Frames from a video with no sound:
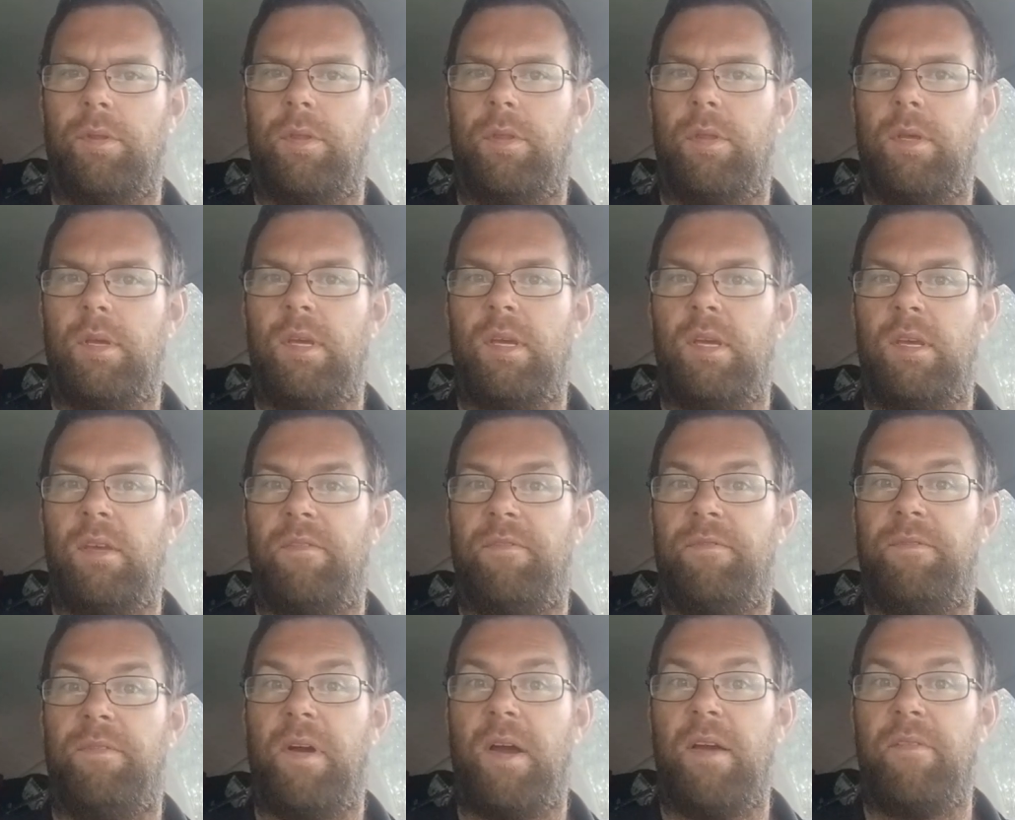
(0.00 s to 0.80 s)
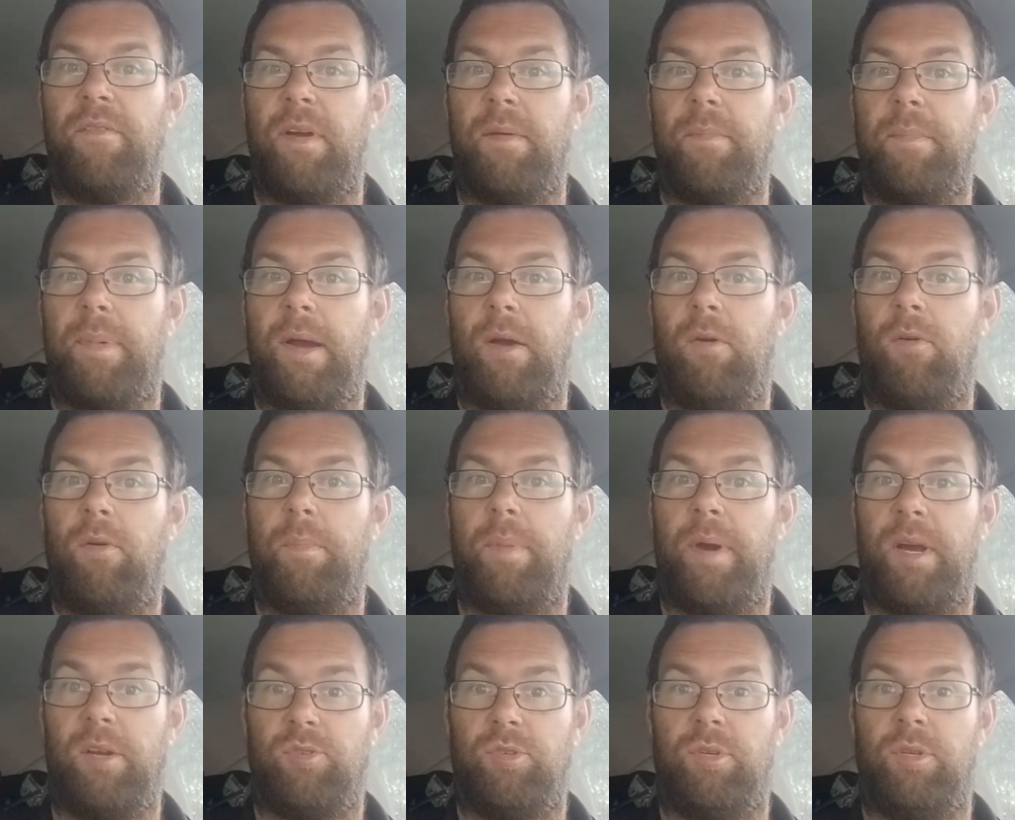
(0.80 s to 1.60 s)
the 5 amp hour
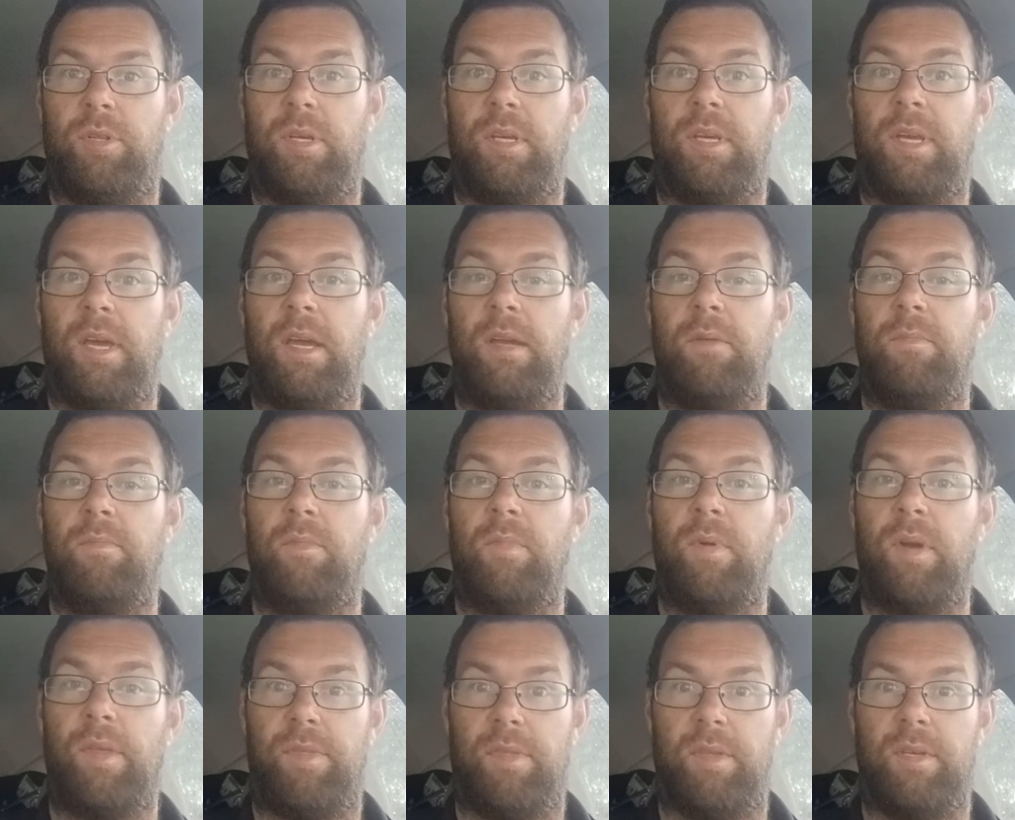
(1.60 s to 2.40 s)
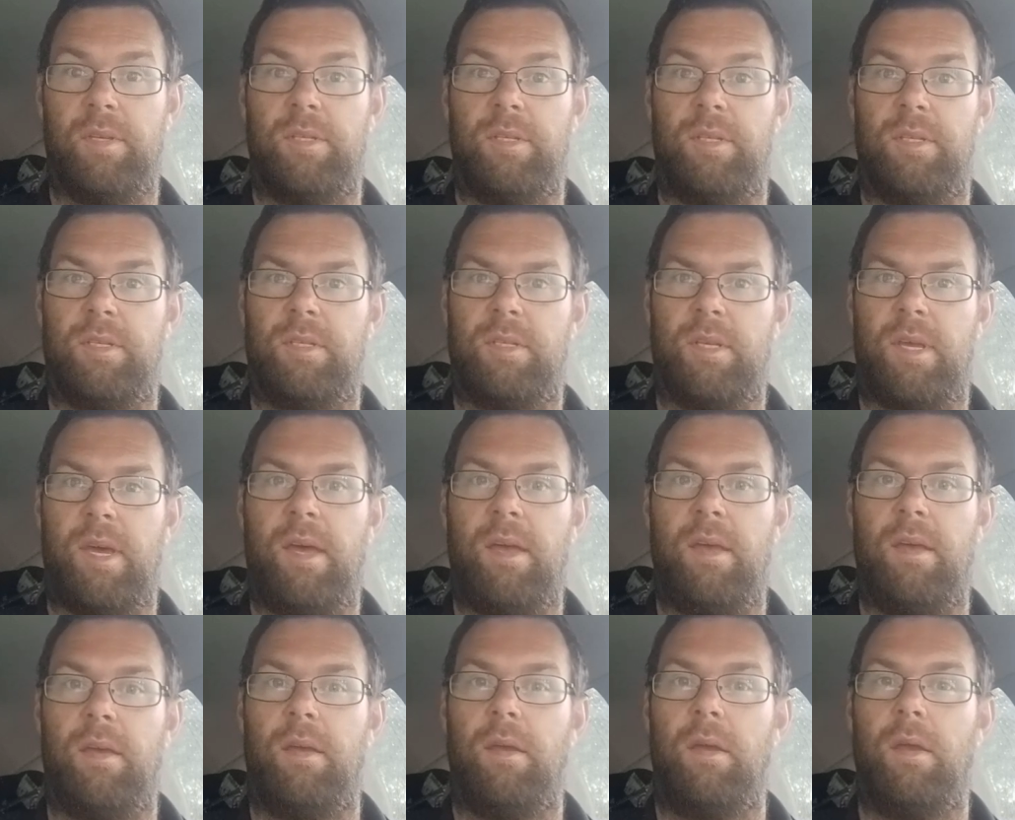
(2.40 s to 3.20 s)
battery that came with the
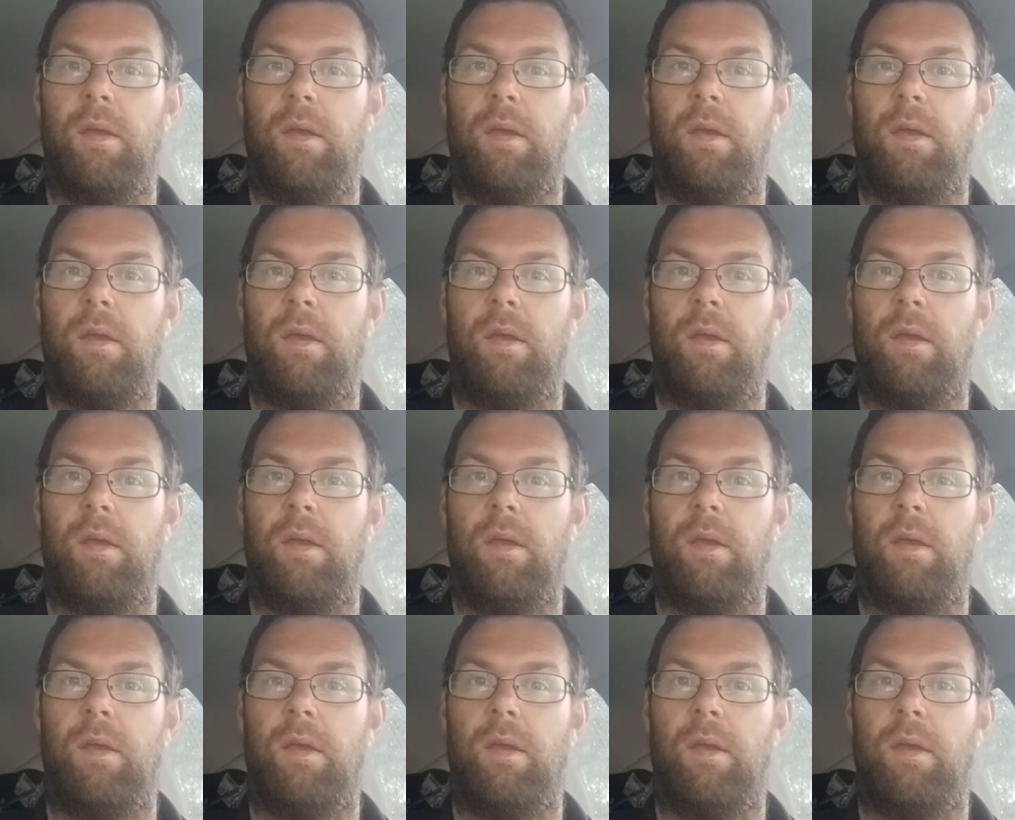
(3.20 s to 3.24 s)
set,